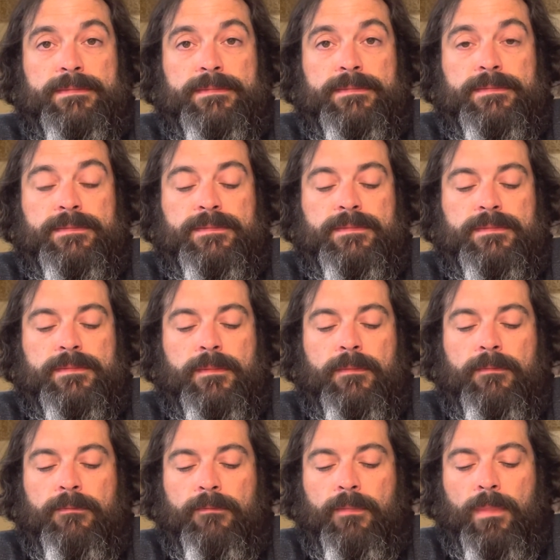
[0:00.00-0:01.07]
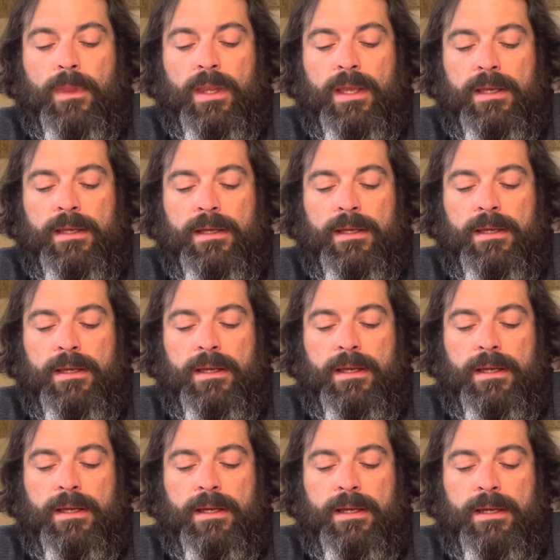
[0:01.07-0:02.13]

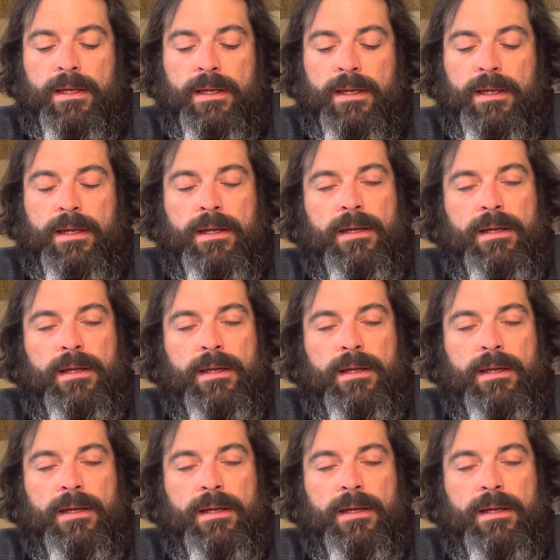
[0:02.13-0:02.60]
Nobody speaks.